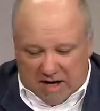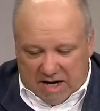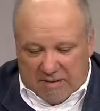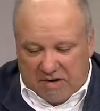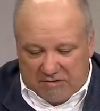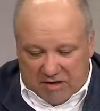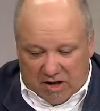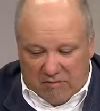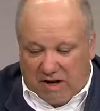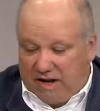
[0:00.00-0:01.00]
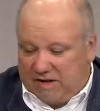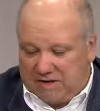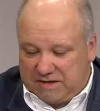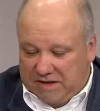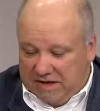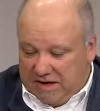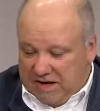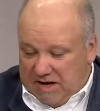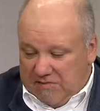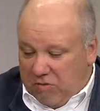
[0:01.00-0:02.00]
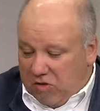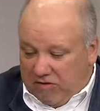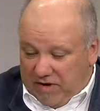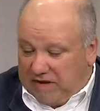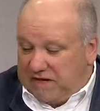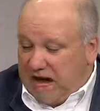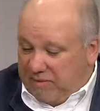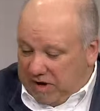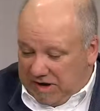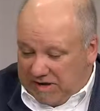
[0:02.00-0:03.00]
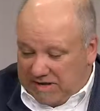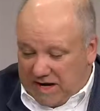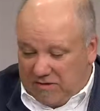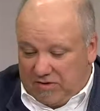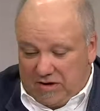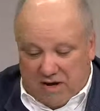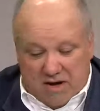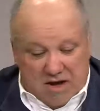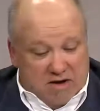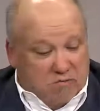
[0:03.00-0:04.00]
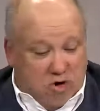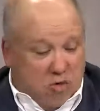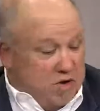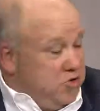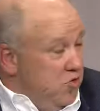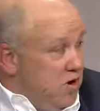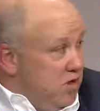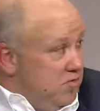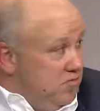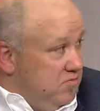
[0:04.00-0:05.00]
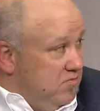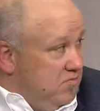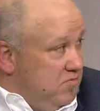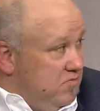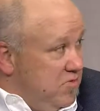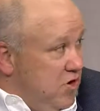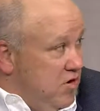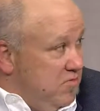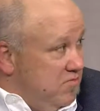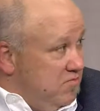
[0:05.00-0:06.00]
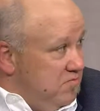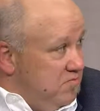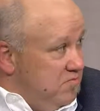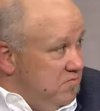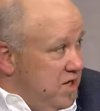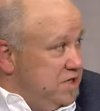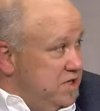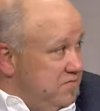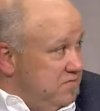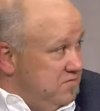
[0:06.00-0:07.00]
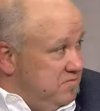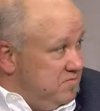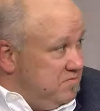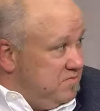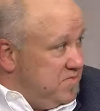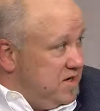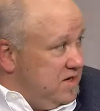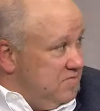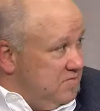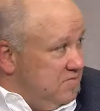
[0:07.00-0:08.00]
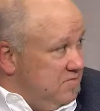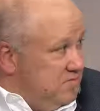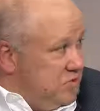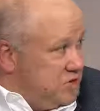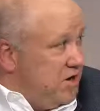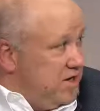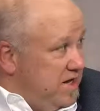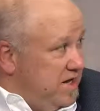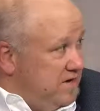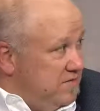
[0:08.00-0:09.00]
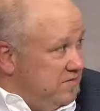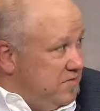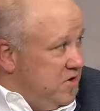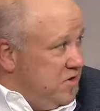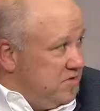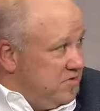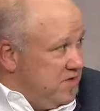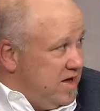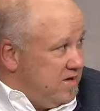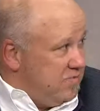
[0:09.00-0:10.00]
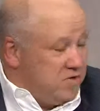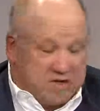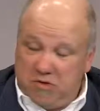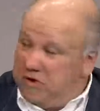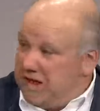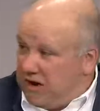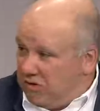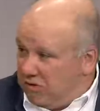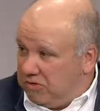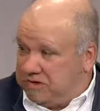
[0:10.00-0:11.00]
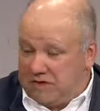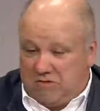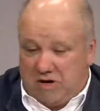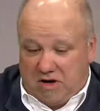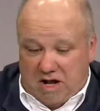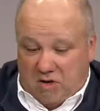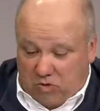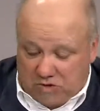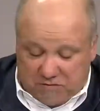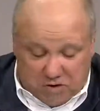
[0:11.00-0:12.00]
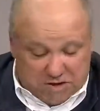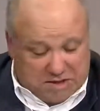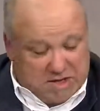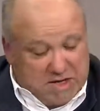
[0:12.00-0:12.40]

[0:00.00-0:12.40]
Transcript: economic development. I like to see more events happening in town. We're going through our current budget. We're starting that and going through that. We'll see where that holds, what that holds for us.